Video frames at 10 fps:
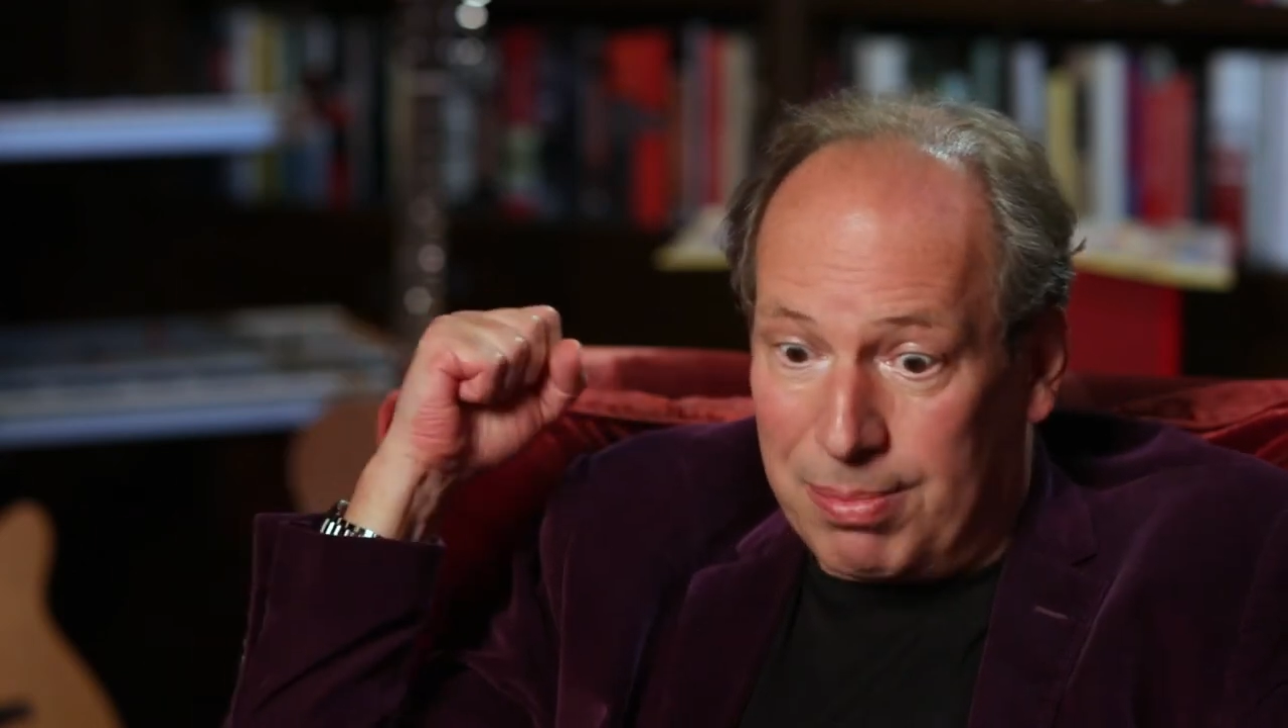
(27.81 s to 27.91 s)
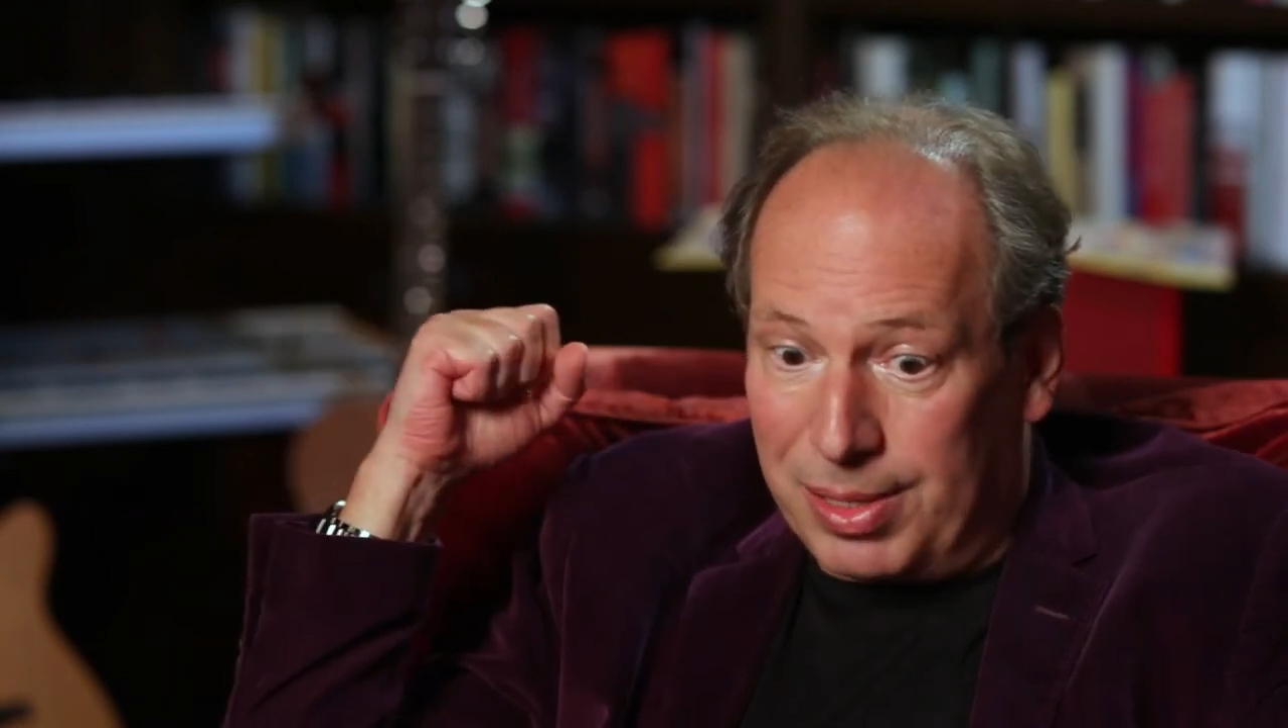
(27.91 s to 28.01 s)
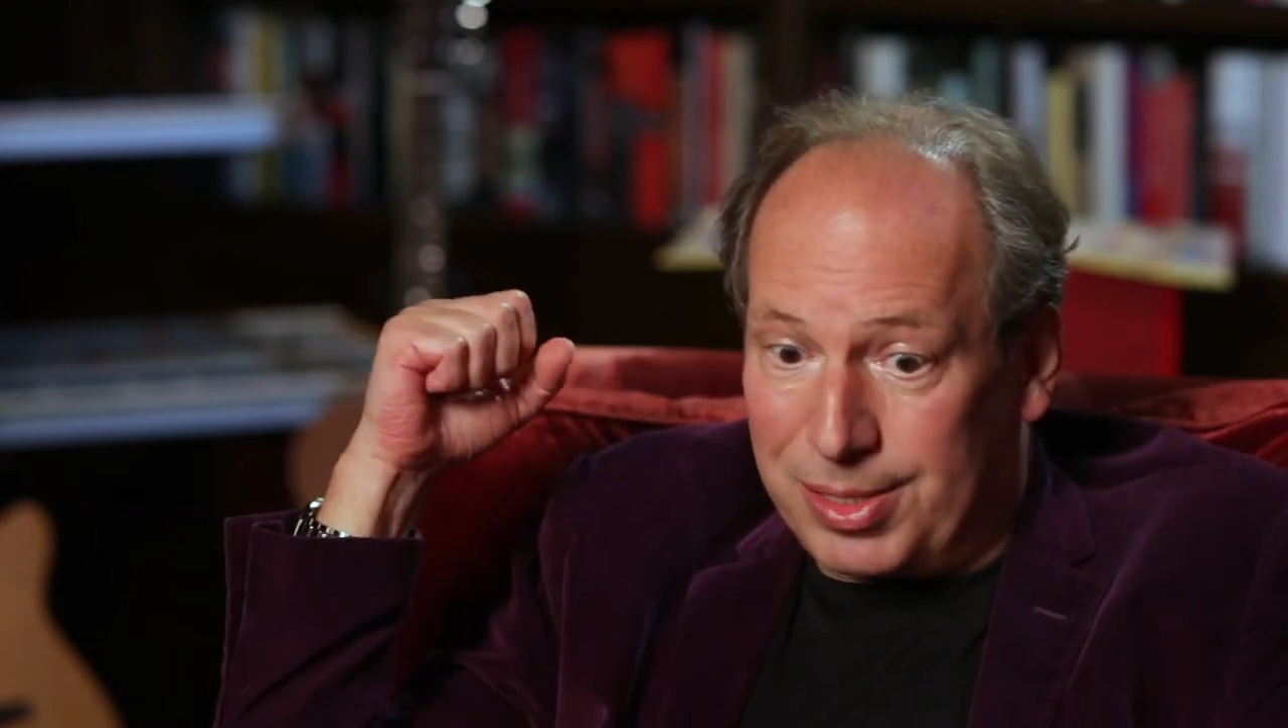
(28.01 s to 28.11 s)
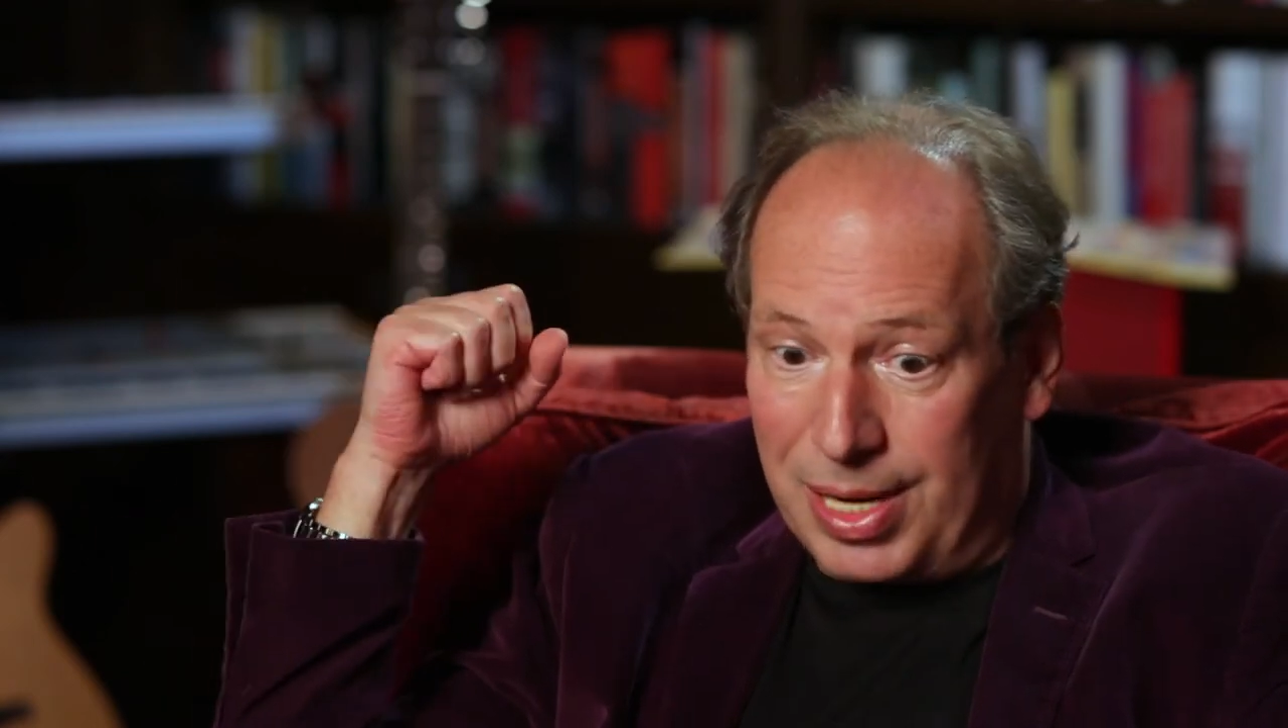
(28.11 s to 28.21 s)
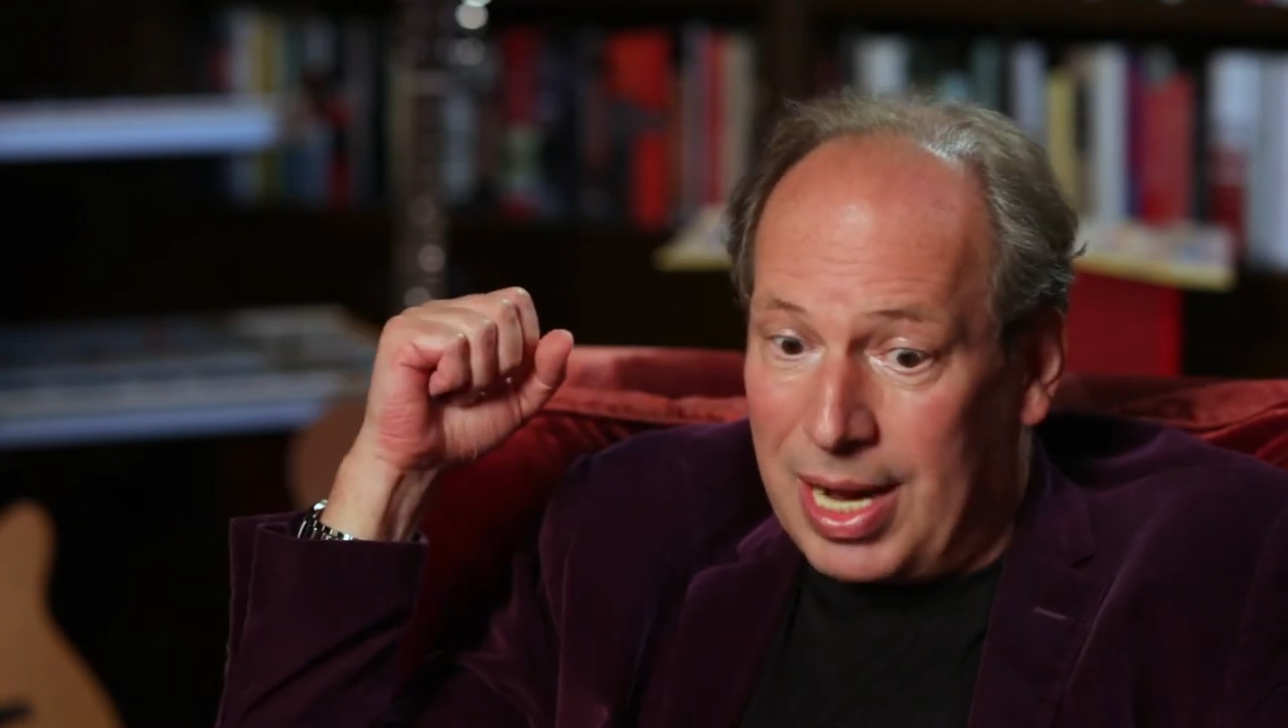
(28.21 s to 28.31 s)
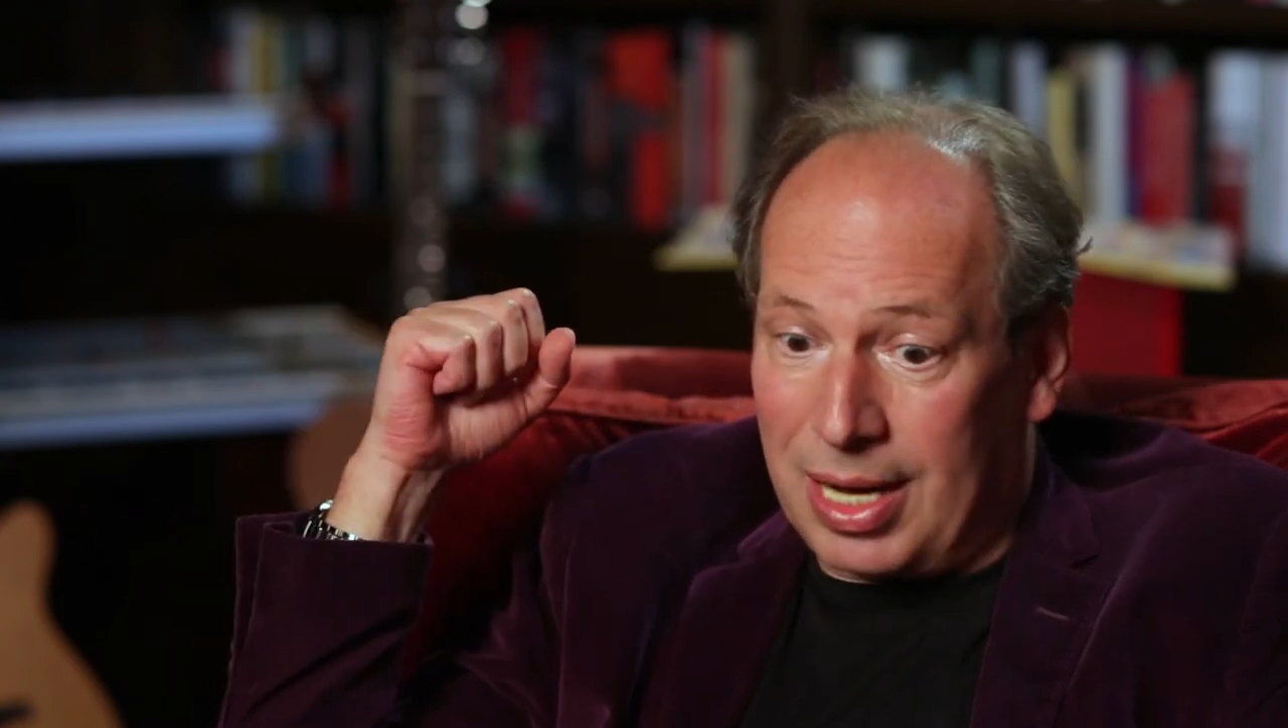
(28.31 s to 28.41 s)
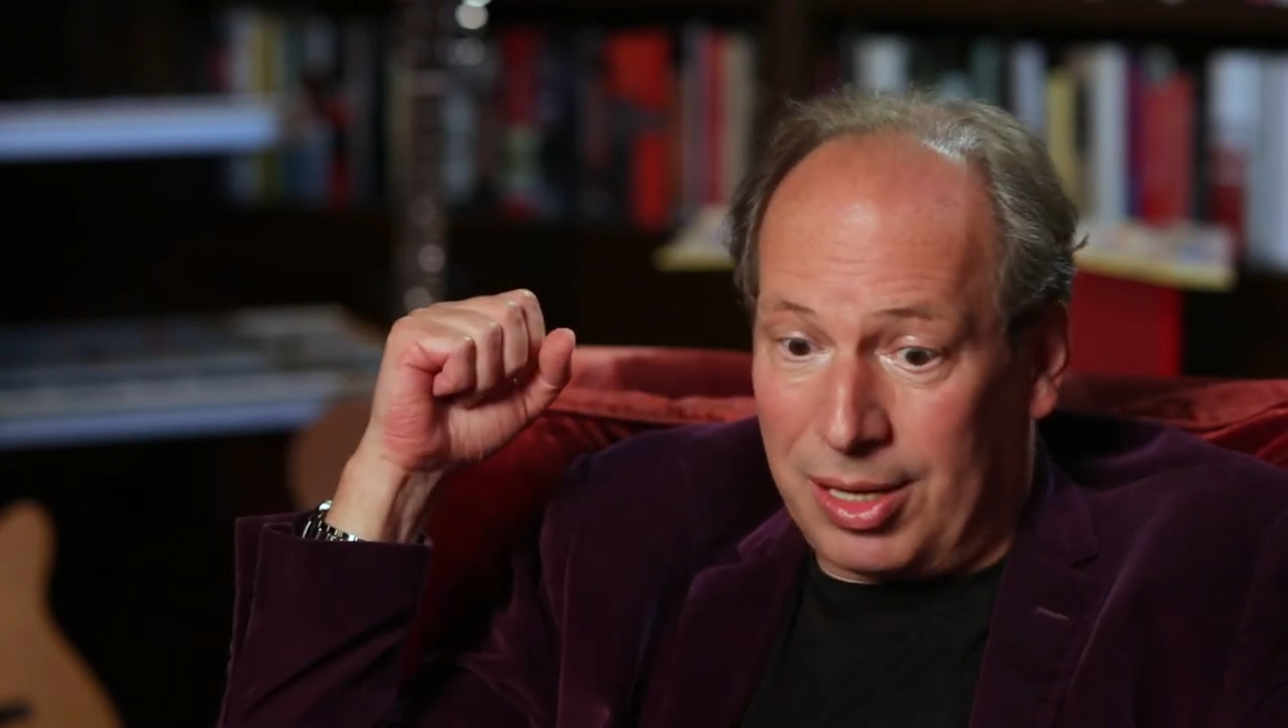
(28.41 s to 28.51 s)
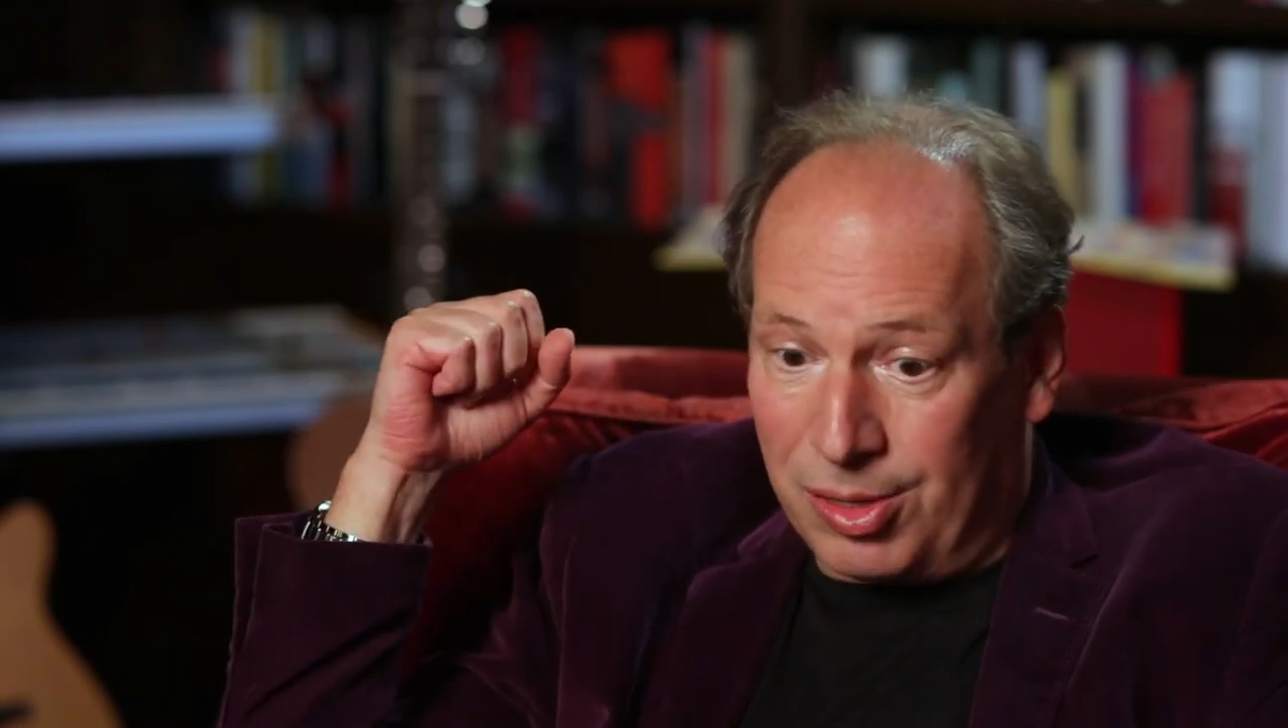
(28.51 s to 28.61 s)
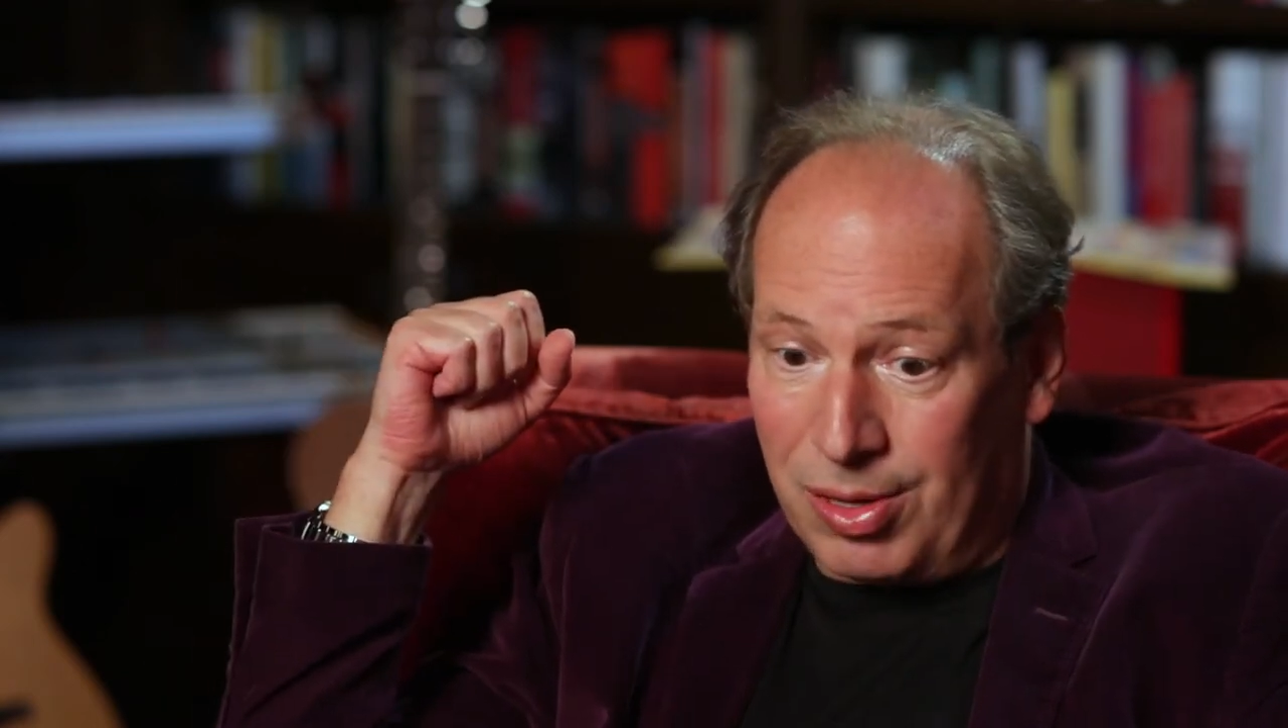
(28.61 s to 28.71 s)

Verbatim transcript: them and saying,